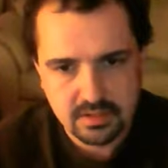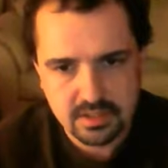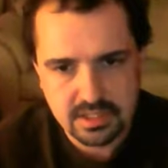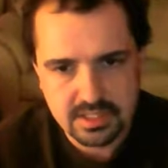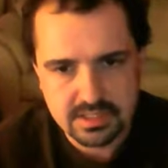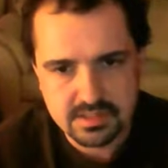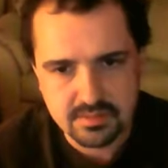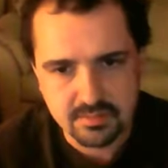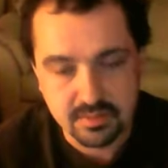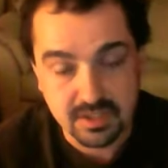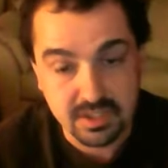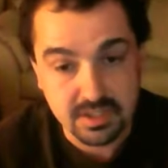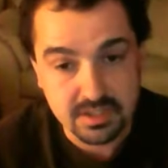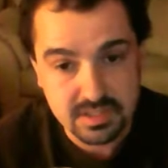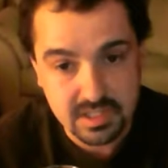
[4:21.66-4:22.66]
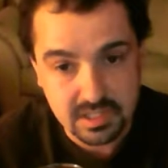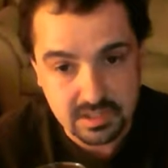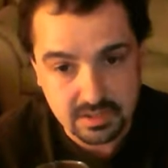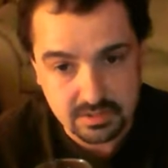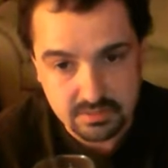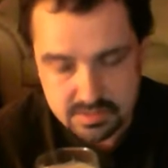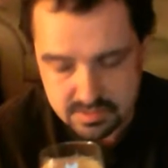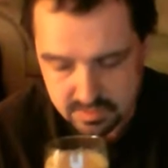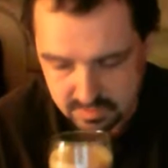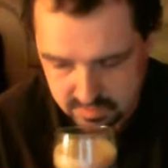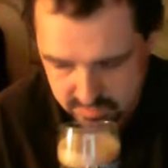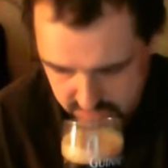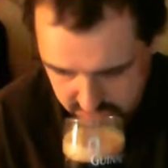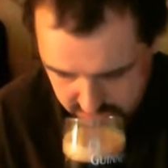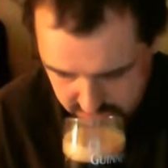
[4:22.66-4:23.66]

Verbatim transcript: Has some Guinness characteristics.